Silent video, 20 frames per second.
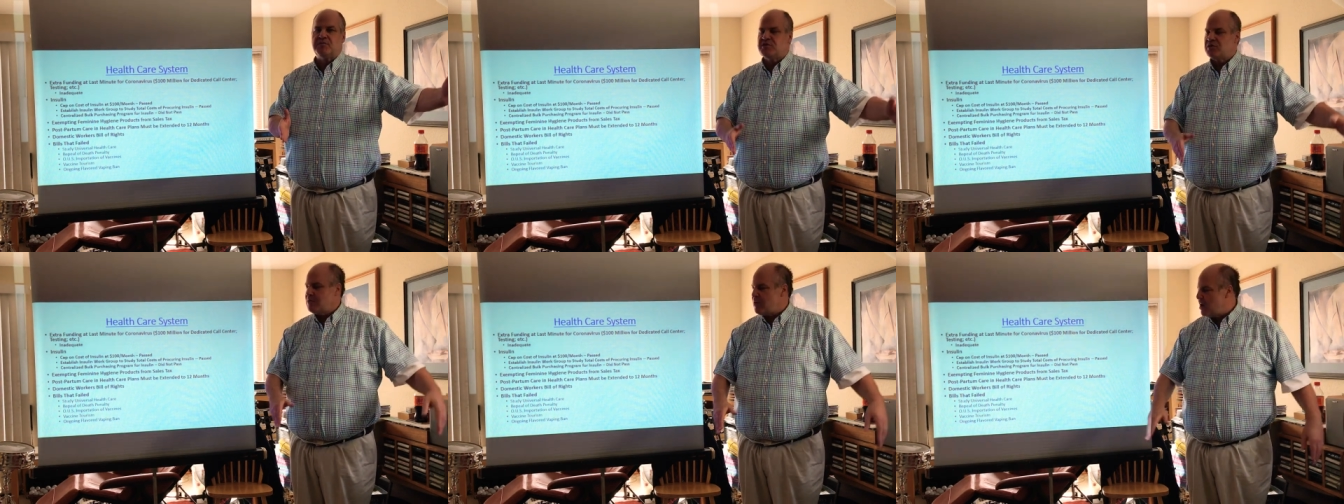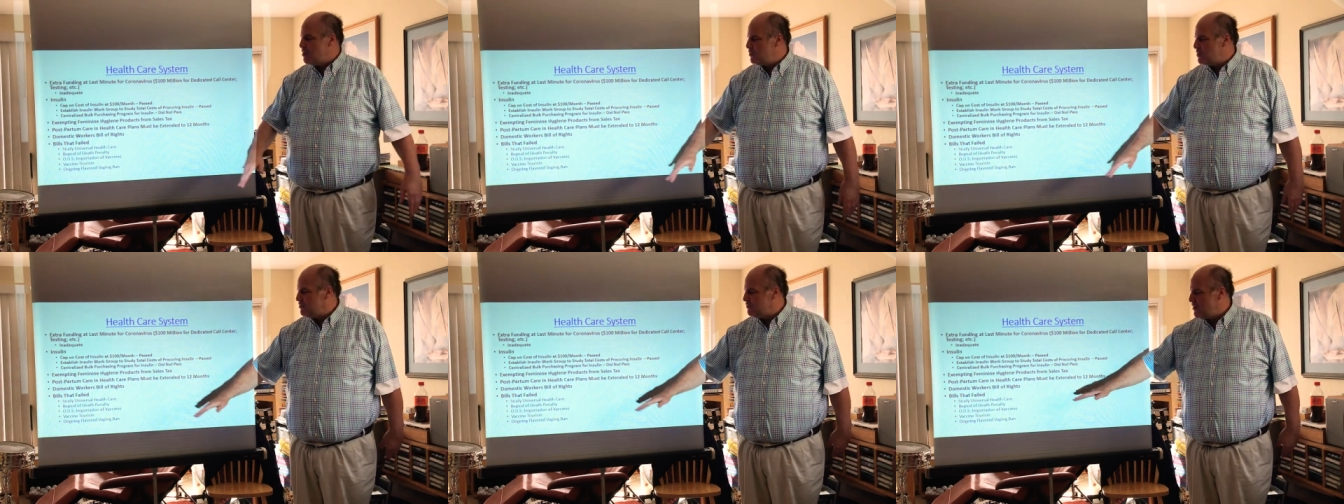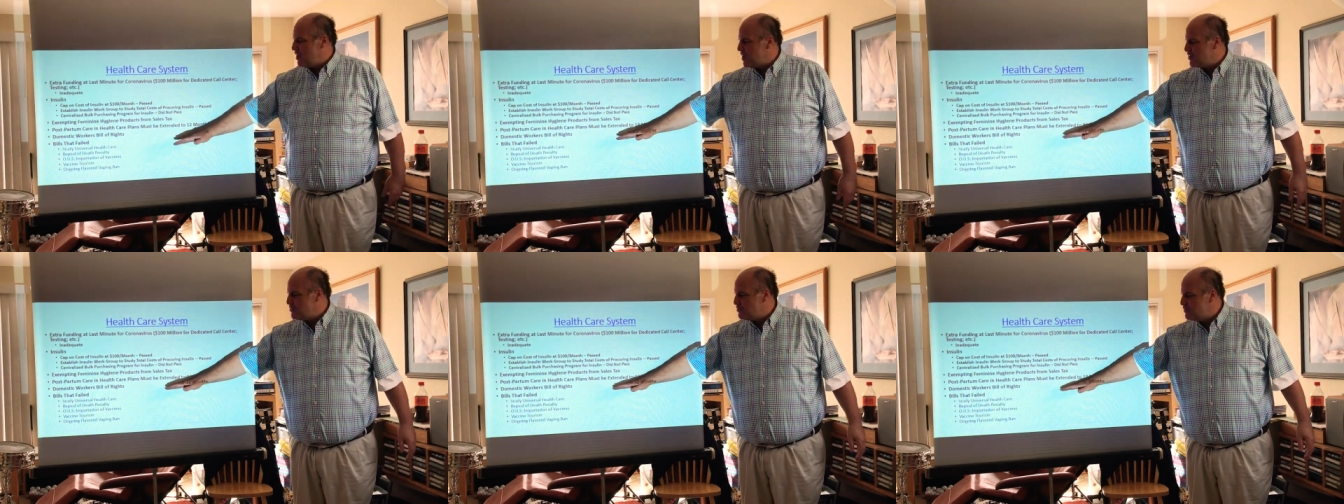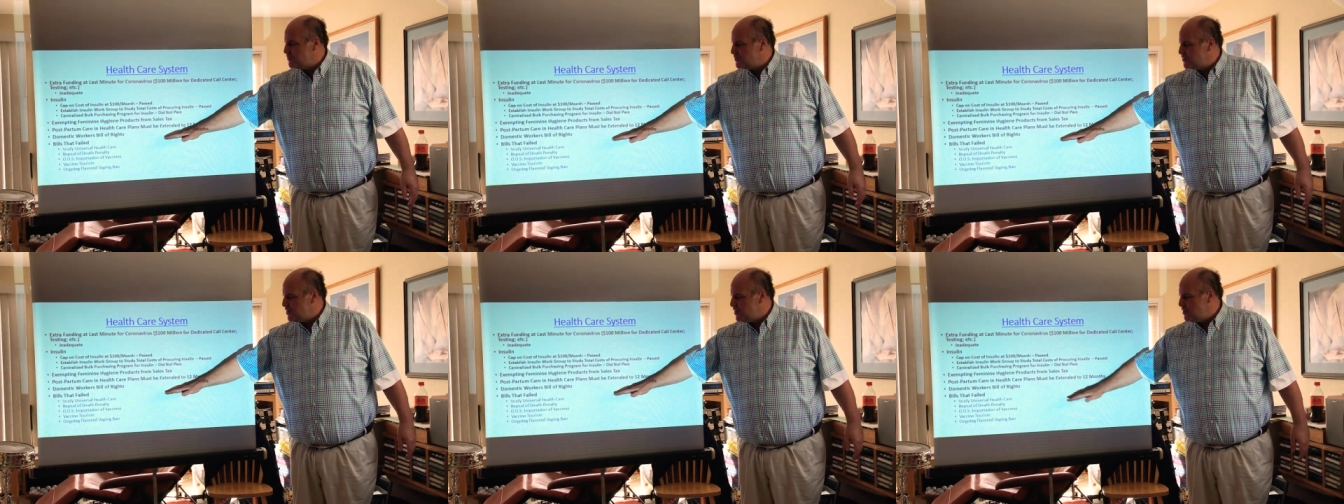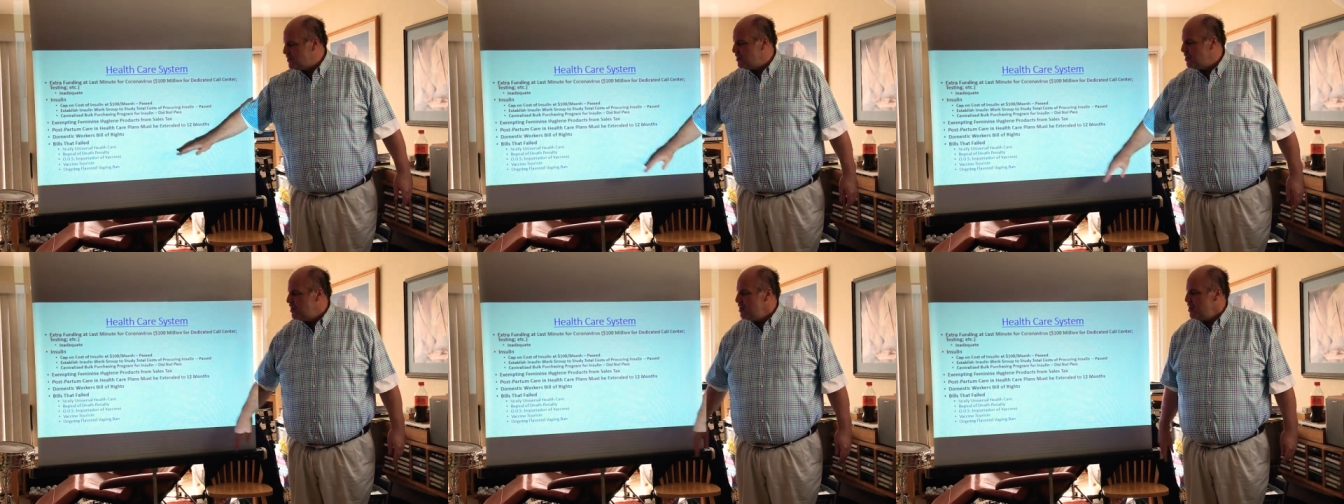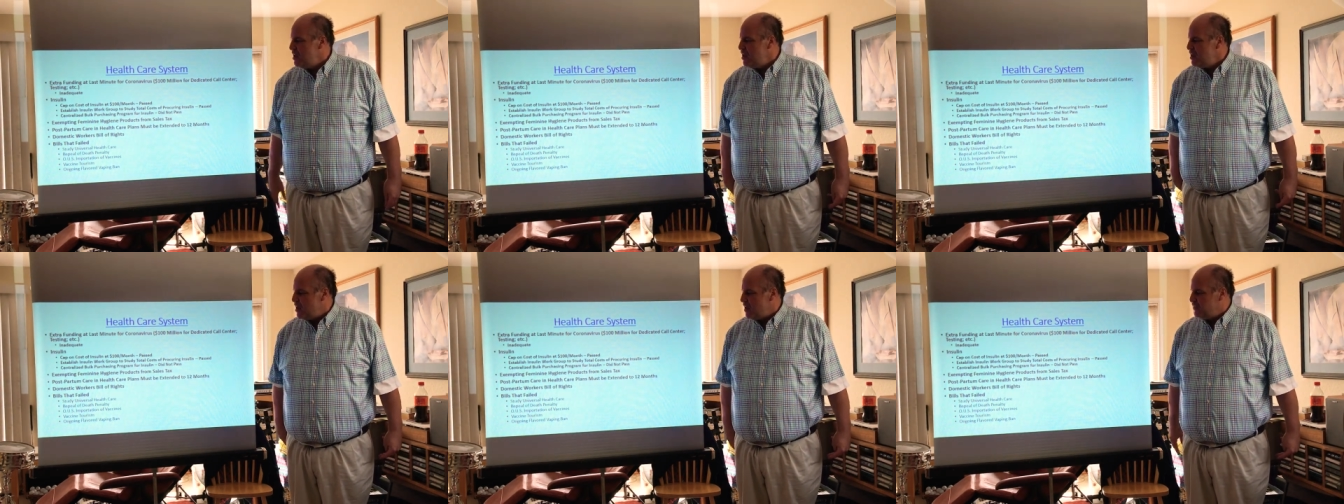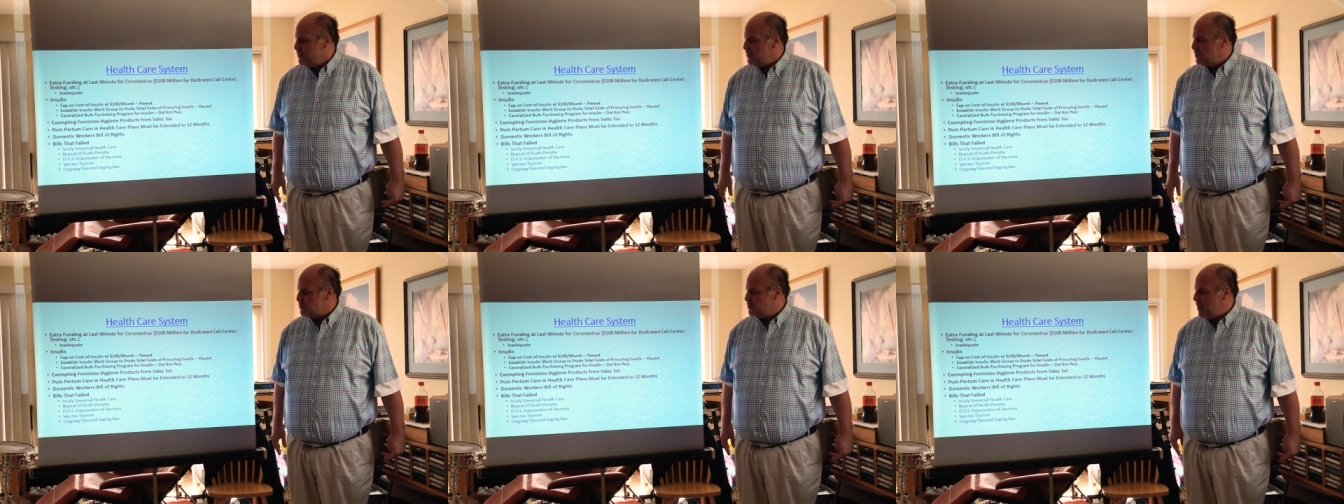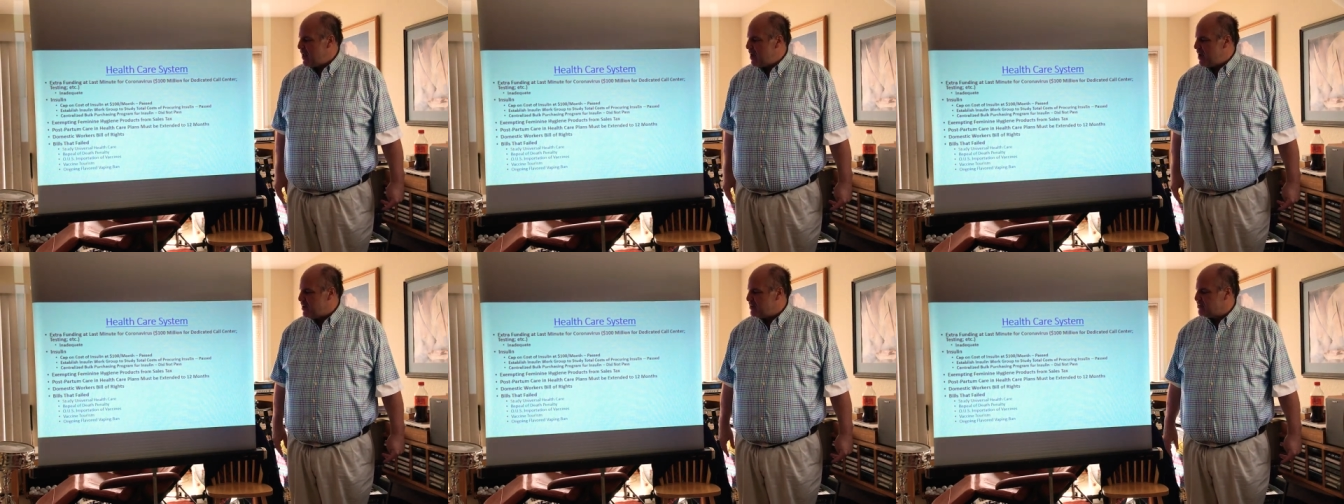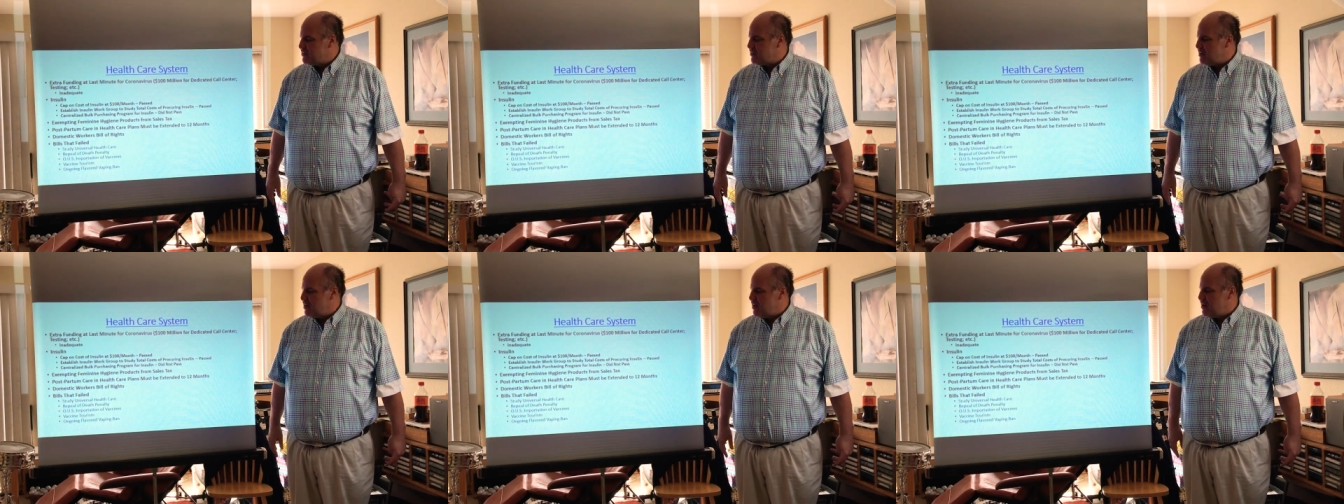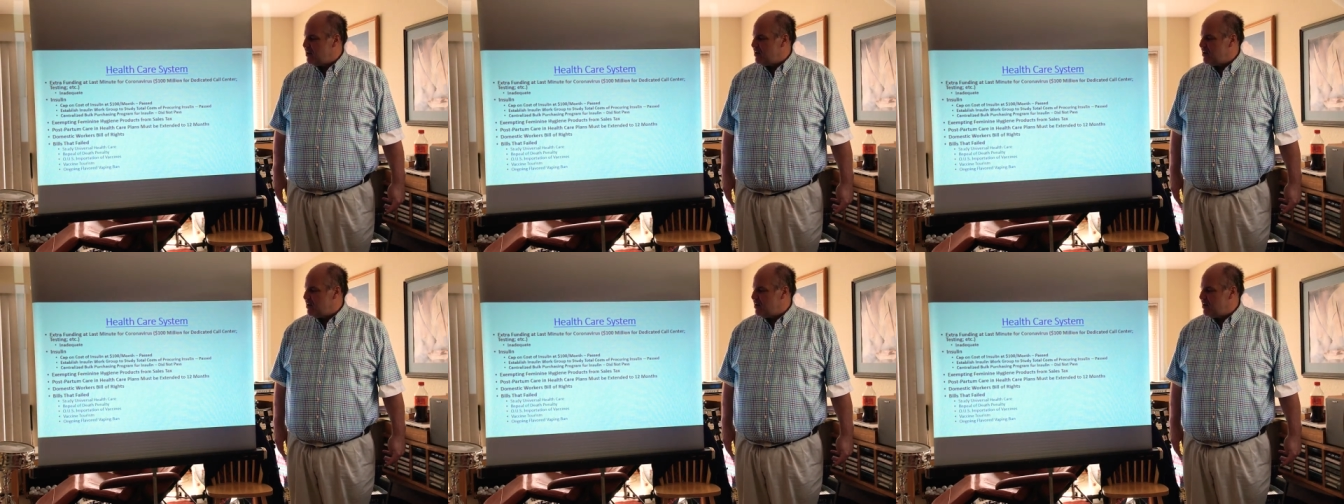So I would have liked to have seen this pass.